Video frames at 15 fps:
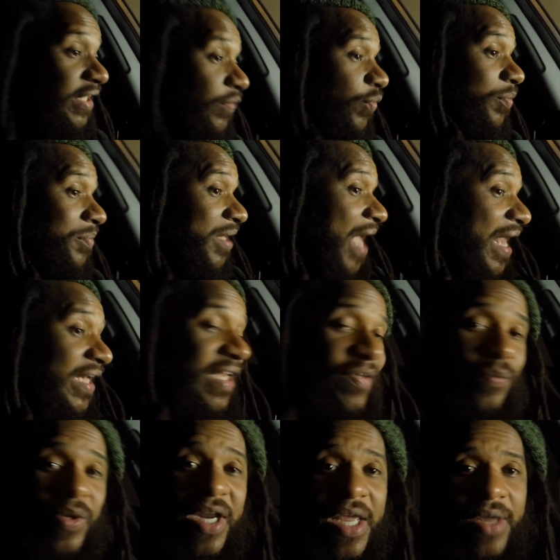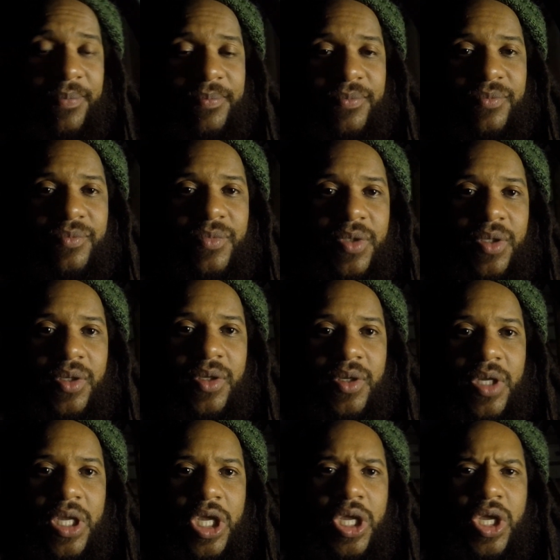lived with me, I lived with him.
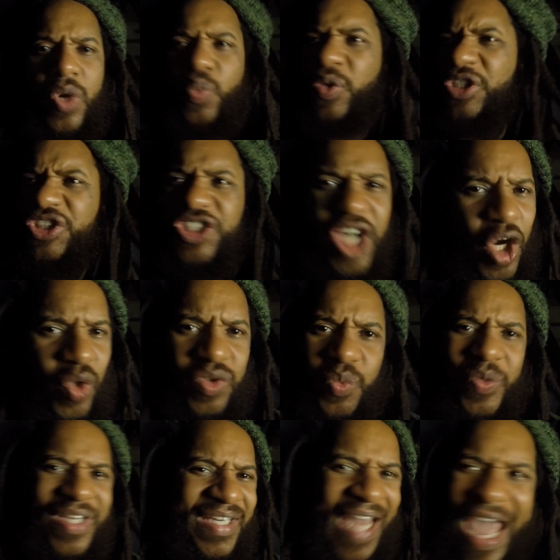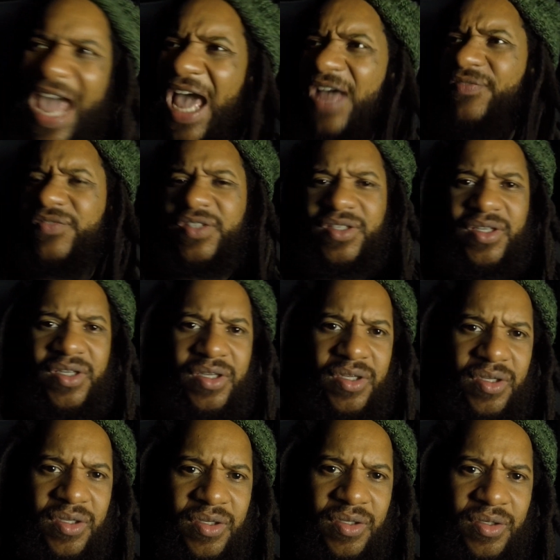We joked, we laughed.
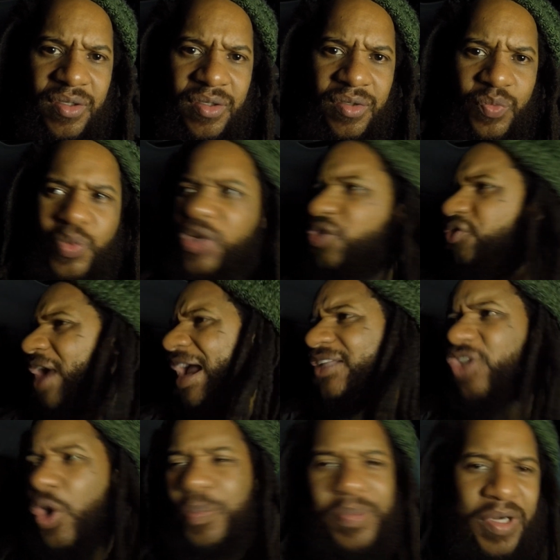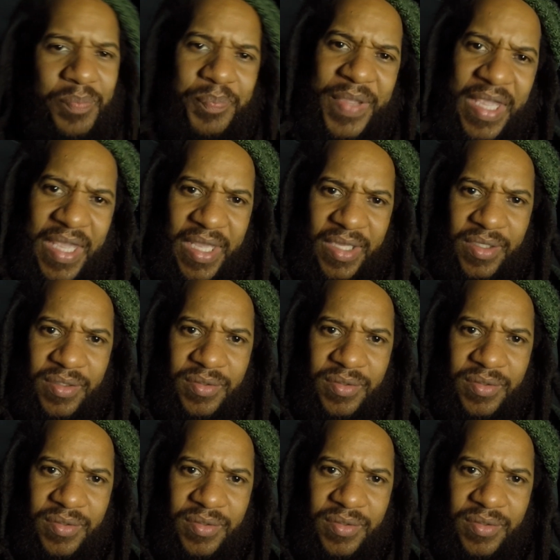We cracked open a beer.